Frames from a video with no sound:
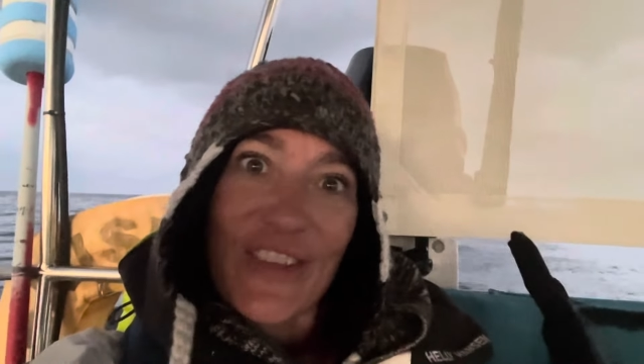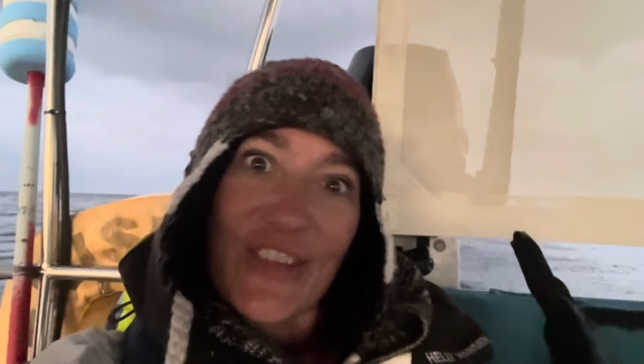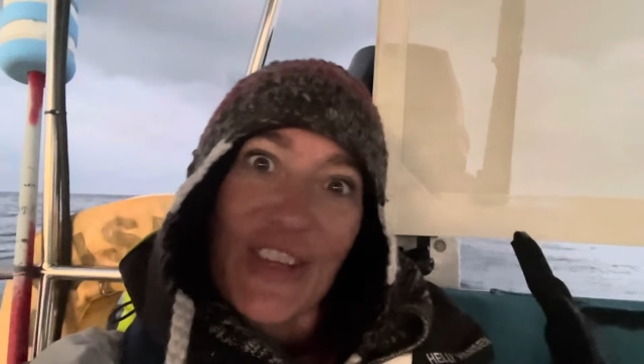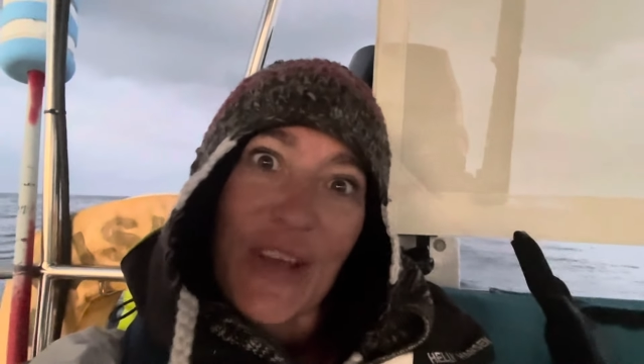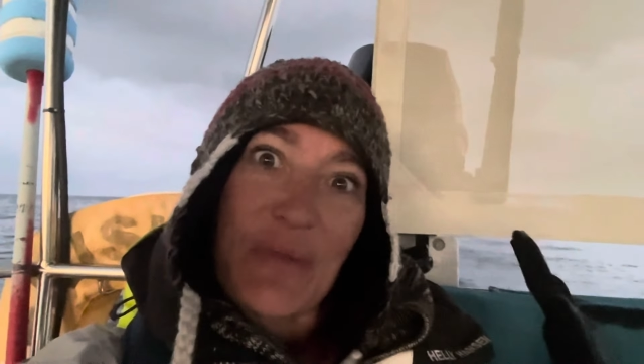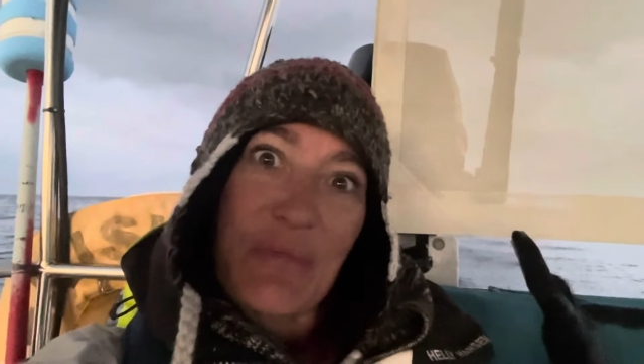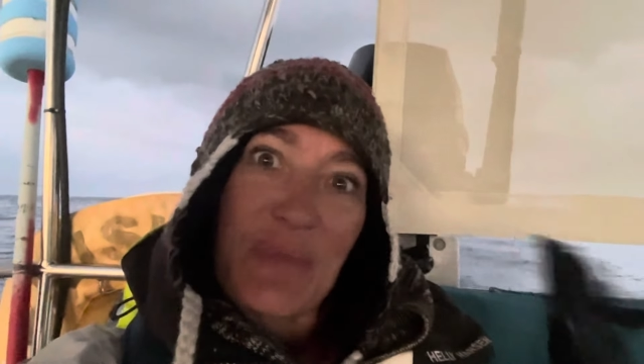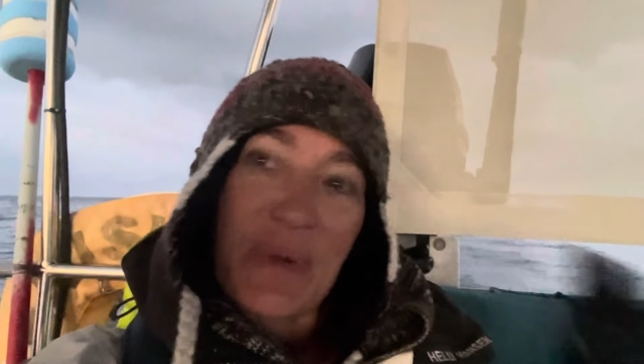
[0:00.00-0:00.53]

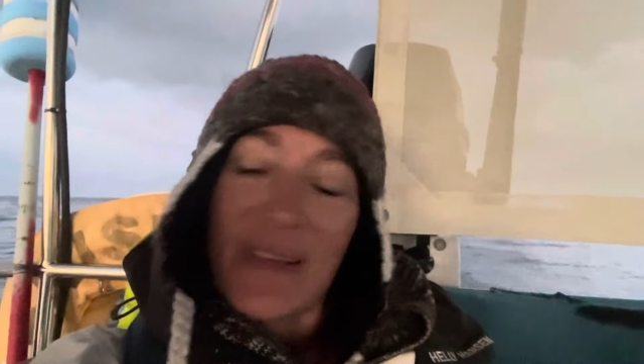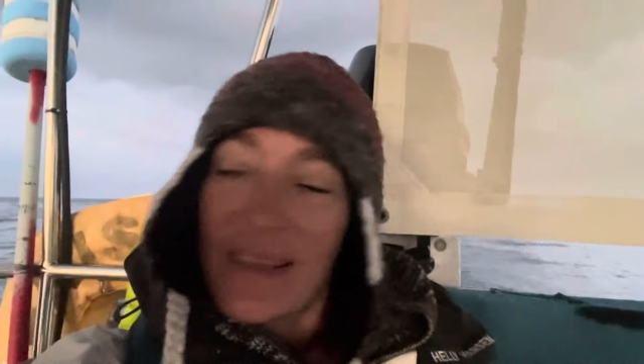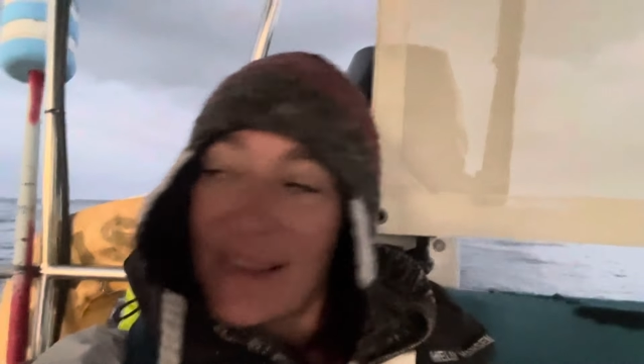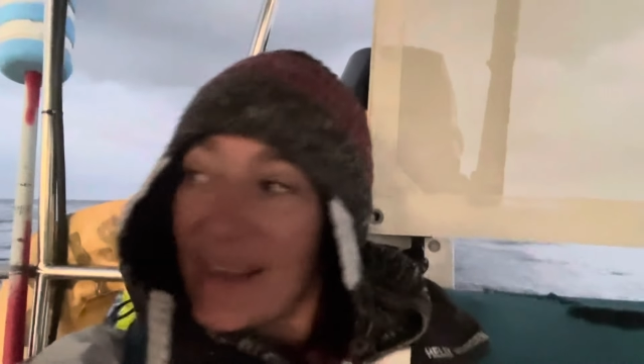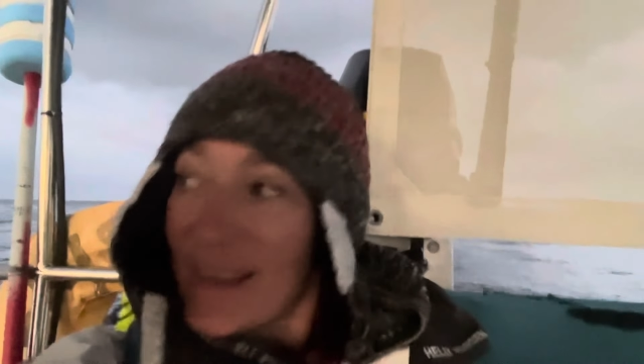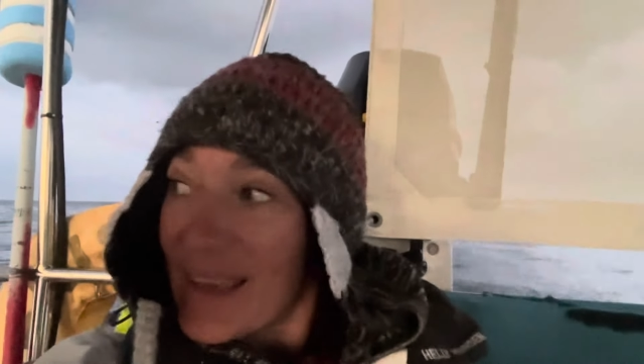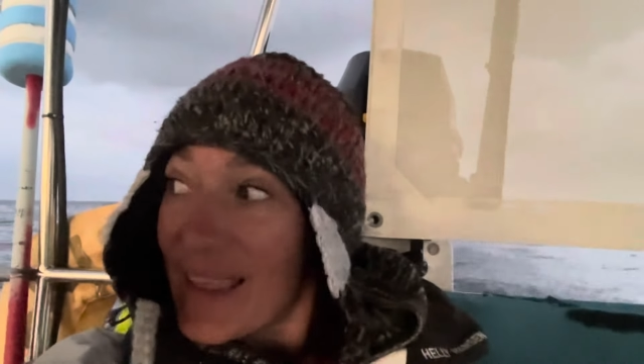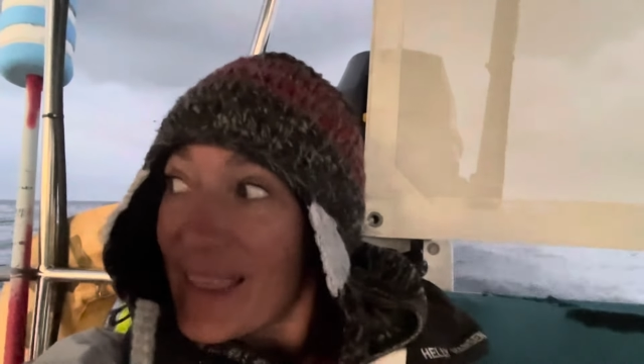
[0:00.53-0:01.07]
ship,
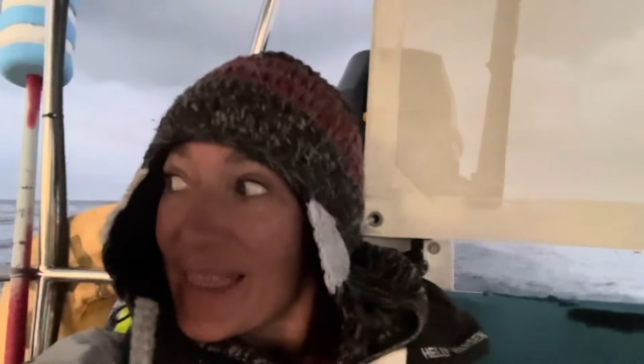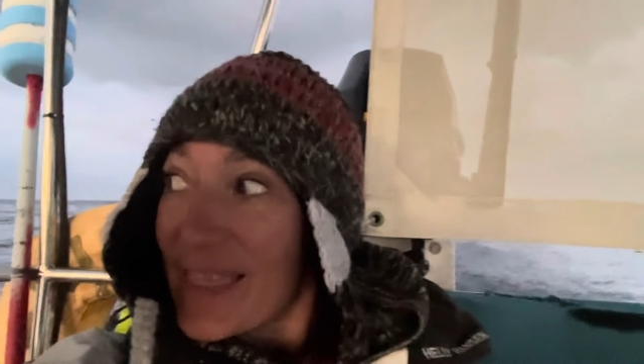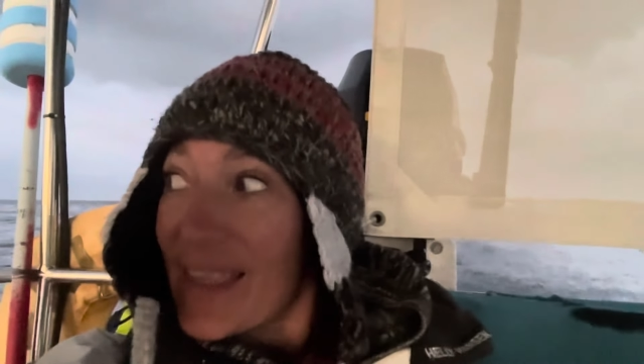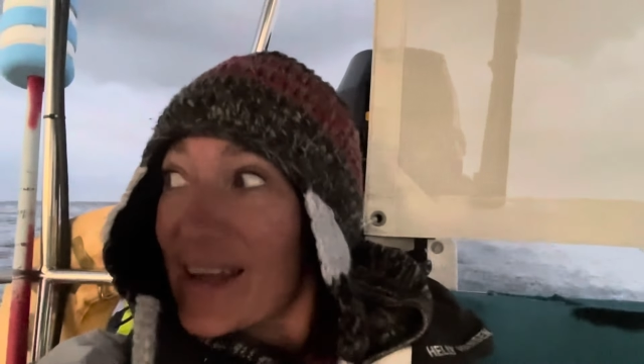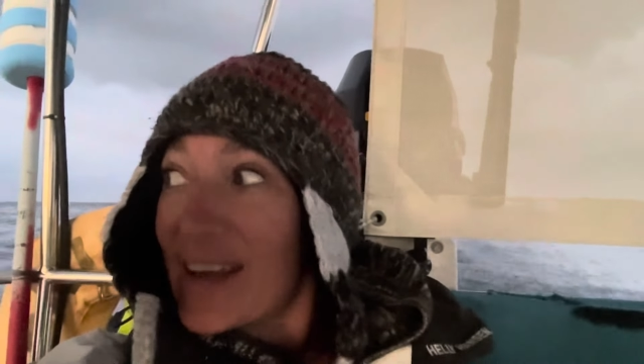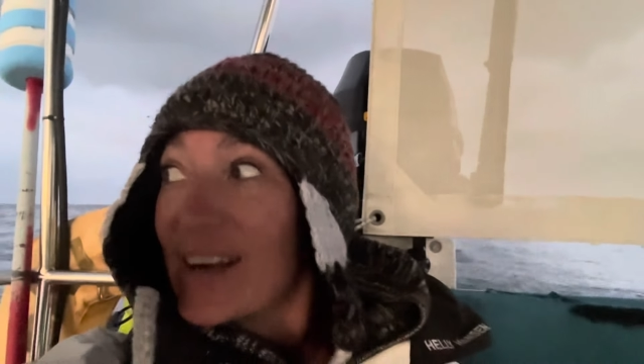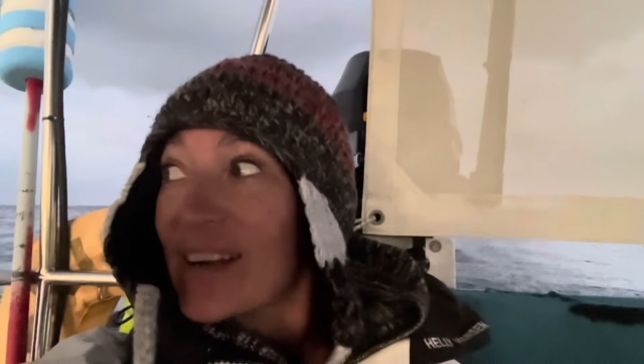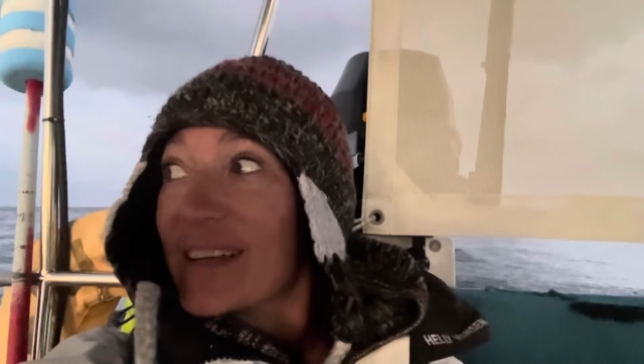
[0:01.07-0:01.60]

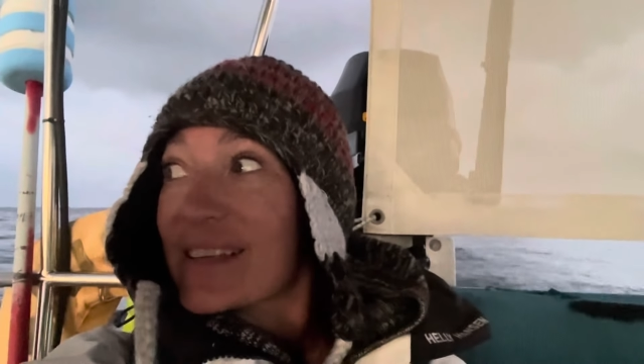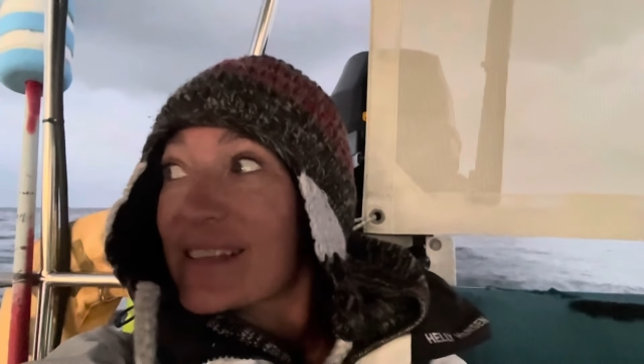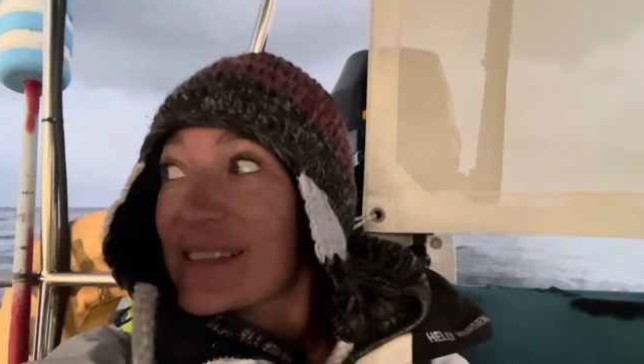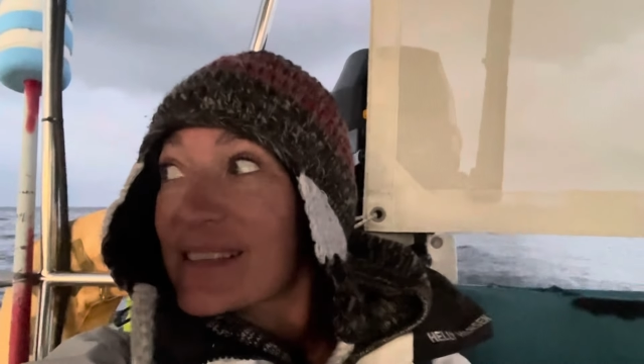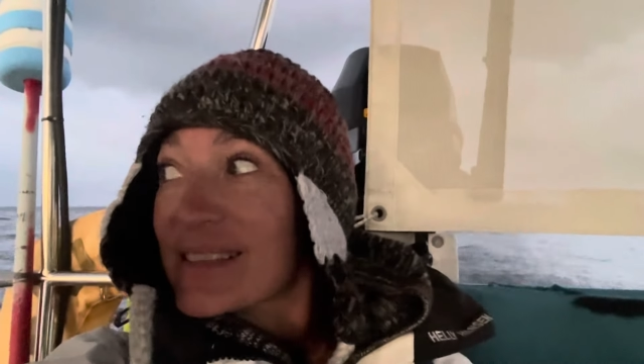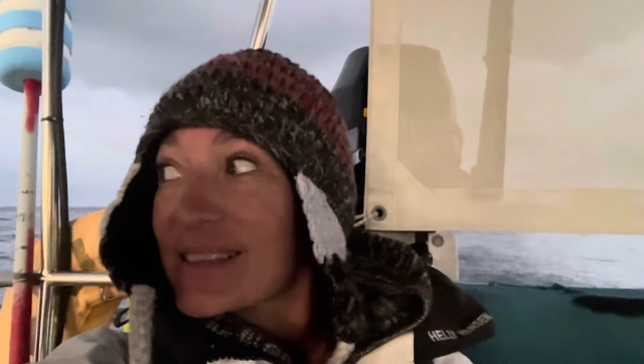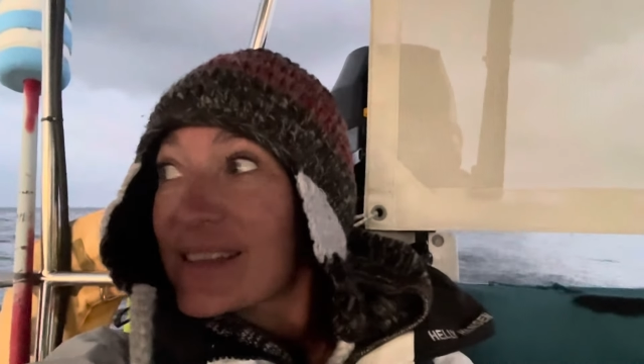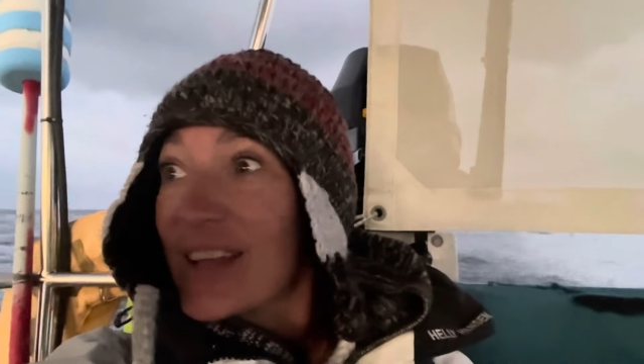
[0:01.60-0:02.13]
there
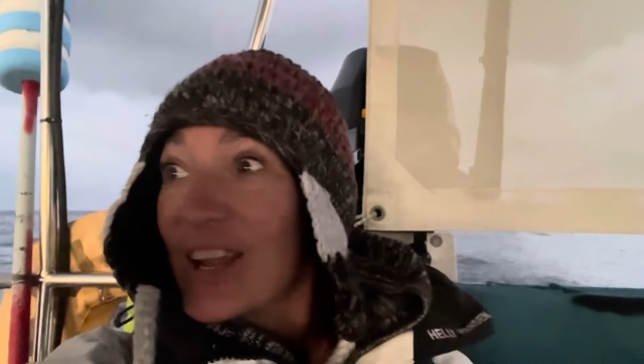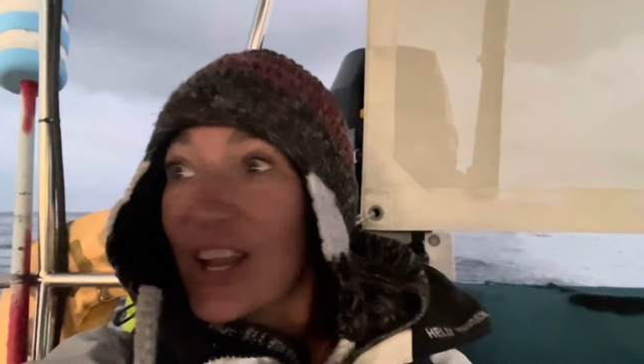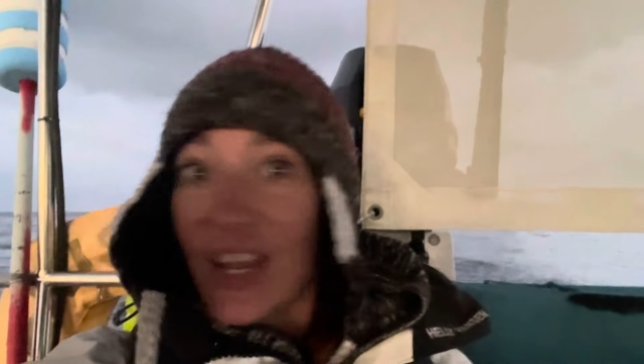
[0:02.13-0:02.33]
is